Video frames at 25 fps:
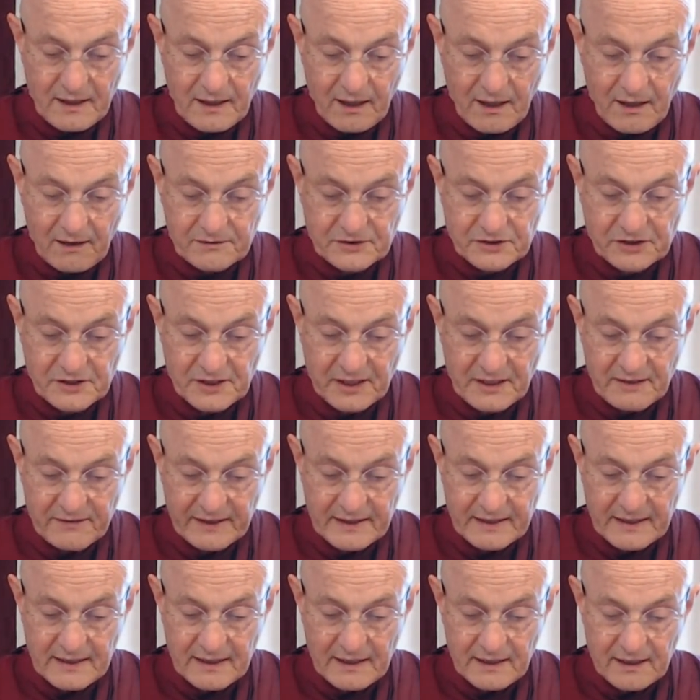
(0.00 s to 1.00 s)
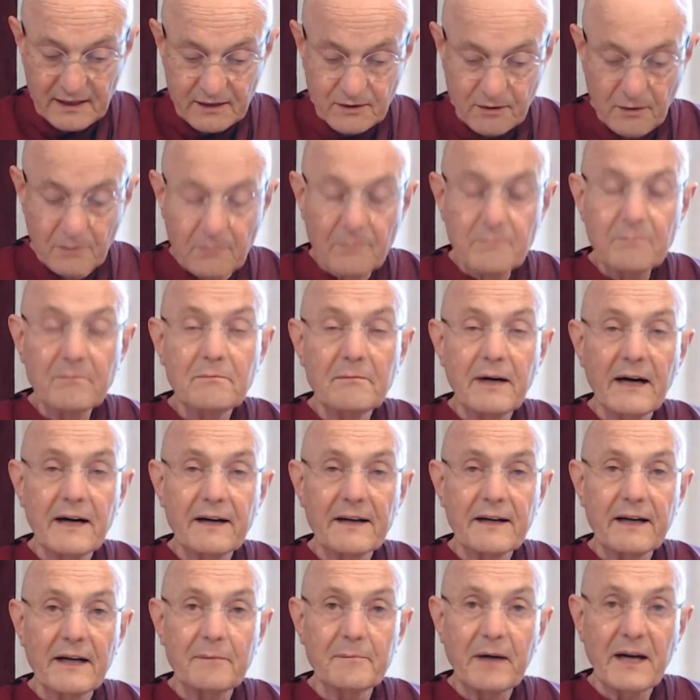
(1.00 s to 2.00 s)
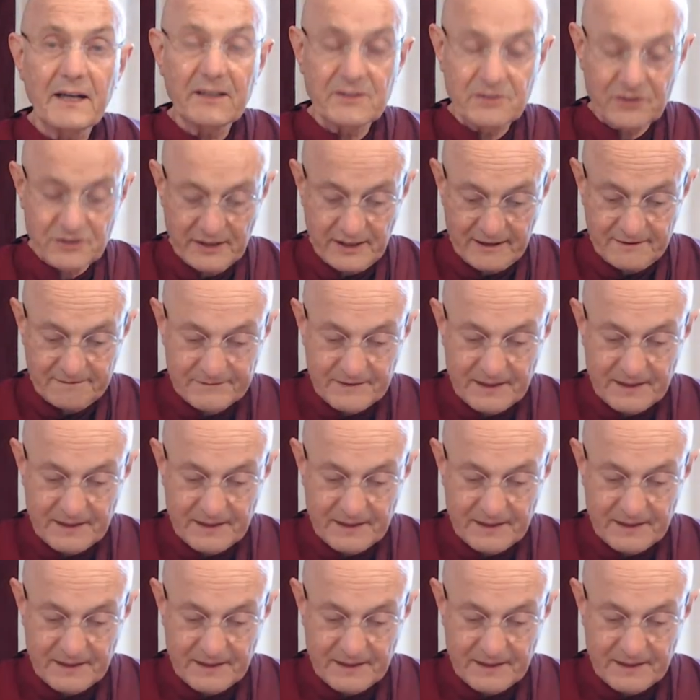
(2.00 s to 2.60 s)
of Jivaka Kumbharabacha.